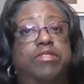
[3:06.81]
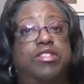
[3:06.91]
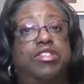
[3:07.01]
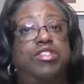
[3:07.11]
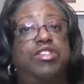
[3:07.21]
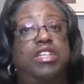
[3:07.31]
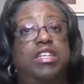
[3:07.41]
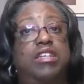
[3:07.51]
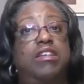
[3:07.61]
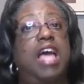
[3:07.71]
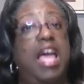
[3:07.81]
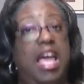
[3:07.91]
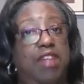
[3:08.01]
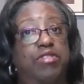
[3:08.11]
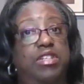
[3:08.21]
security
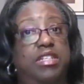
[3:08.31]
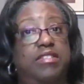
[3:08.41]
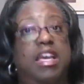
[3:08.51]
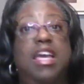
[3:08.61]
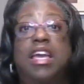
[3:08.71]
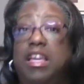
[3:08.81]
at risk